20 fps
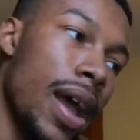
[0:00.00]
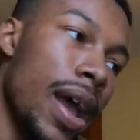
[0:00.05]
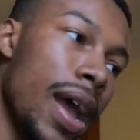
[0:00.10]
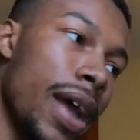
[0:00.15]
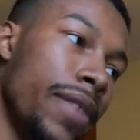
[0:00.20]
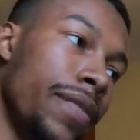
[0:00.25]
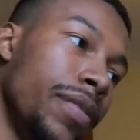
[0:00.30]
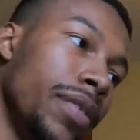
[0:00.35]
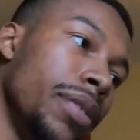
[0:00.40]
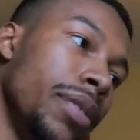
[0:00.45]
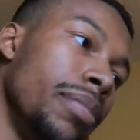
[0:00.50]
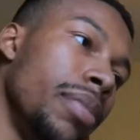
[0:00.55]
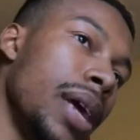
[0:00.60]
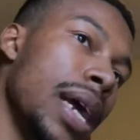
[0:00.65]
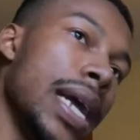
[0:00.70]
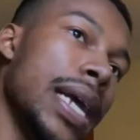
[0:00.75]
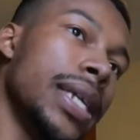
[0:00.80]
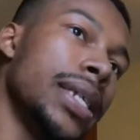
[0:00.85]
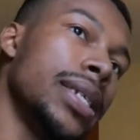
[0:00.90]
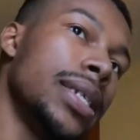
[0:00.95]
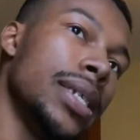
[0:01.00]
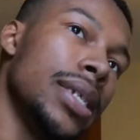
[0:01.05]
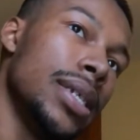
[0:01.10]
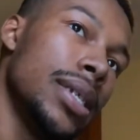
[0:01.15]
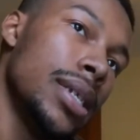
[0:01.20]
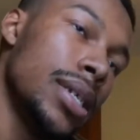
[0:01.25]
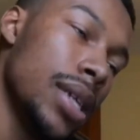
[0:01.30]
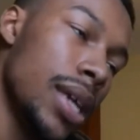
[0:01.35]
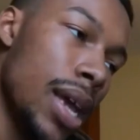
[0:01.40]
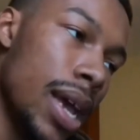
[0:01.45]
every branch
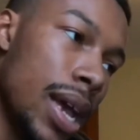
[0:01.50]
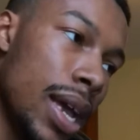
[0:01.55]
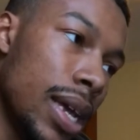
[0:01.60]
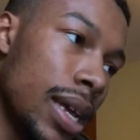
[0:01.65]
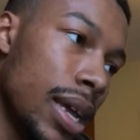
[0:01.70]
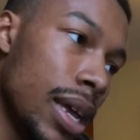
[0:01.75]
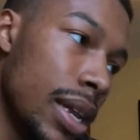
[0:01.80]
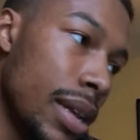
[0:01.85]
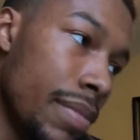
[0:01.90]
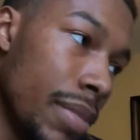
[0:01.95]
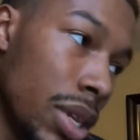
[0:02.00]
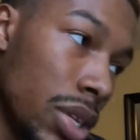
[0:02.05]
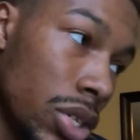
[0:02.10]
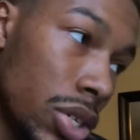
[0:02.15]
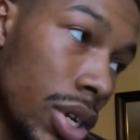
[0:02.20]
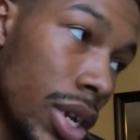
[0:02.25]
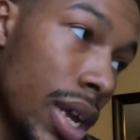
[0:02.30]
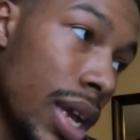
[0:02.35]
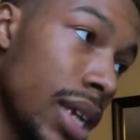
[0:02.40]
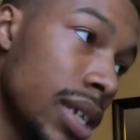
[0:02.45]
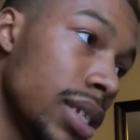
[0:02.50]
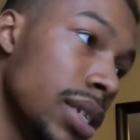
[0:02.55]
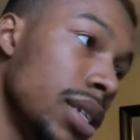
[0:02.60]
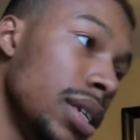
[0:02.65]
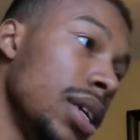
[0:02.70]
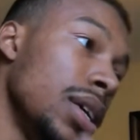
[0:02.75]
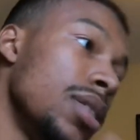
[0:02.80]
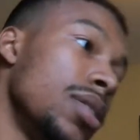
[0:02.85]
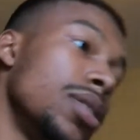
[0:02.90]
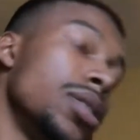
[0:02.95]
in the military has a
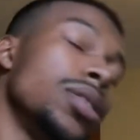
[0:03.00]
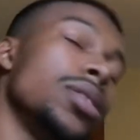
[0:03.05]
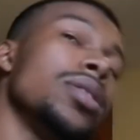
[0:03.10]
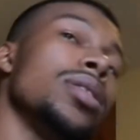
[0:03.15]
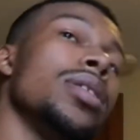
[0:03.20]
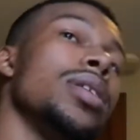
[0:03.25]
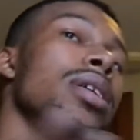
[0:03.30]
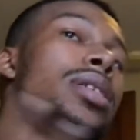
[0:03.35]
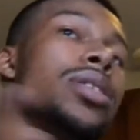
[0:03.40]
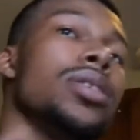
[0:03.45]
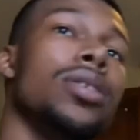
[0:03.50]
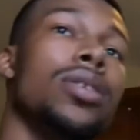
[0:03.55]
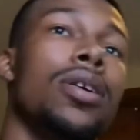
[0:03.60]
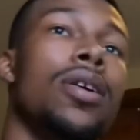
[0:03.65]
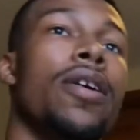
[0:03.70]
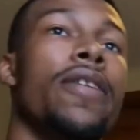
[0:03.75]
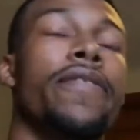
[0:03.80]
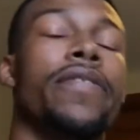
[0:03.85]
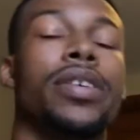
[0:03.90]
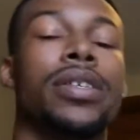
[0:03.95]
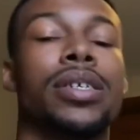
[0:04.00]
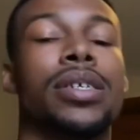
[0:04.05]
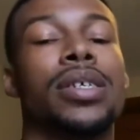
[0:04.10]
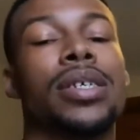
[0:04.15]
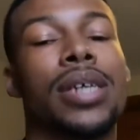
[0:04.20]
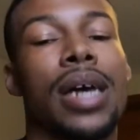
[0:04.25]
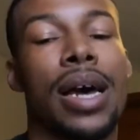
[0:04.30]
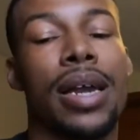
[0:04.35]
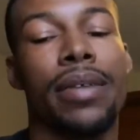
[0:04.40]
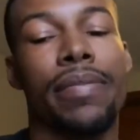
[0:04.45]
liaison office
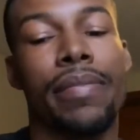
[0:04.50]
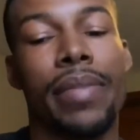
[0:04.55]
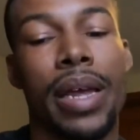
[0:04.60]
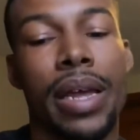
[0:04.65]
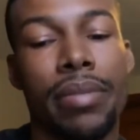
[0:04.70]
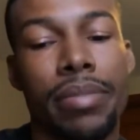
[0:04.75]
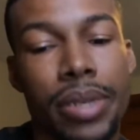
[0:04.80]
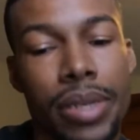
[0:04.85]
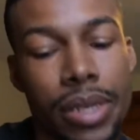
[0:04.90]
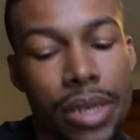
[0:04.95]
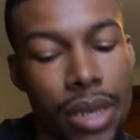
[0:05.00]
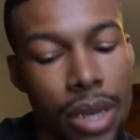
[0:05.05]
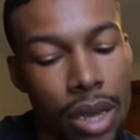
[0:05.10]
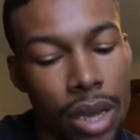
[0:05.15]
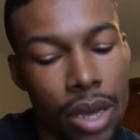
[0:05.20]
inside of Meps.